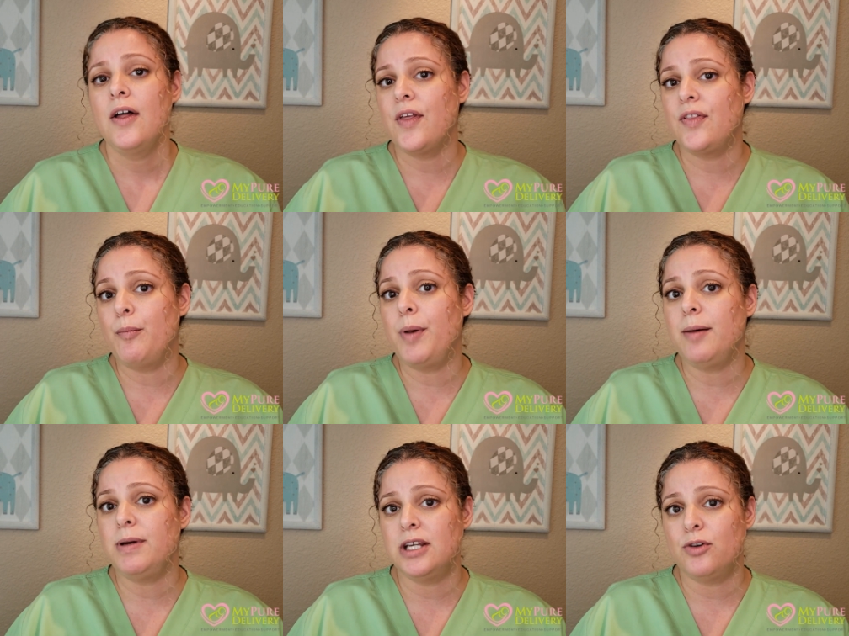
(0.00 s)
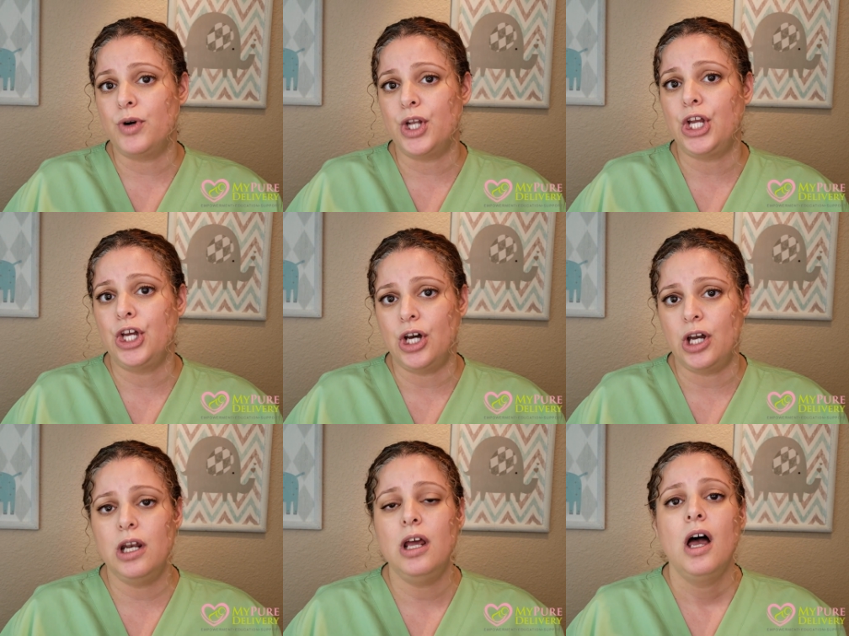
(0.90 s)
that the baby did really
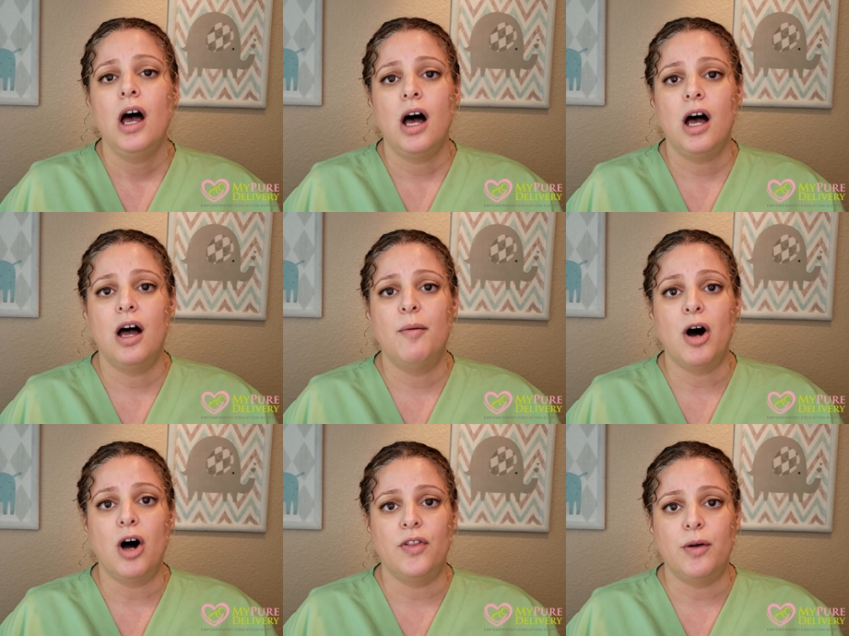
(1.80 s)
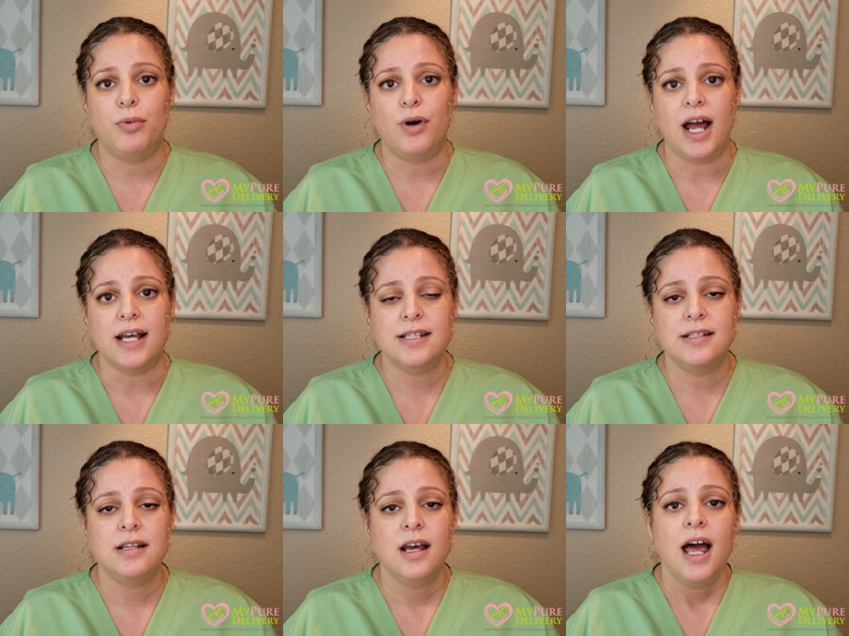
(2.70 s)
good on the
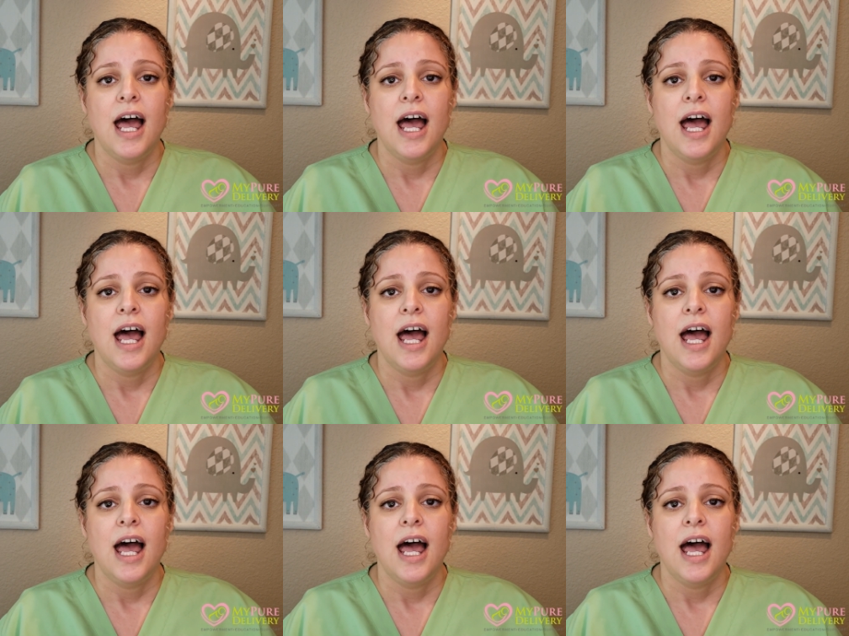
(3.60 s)
breast.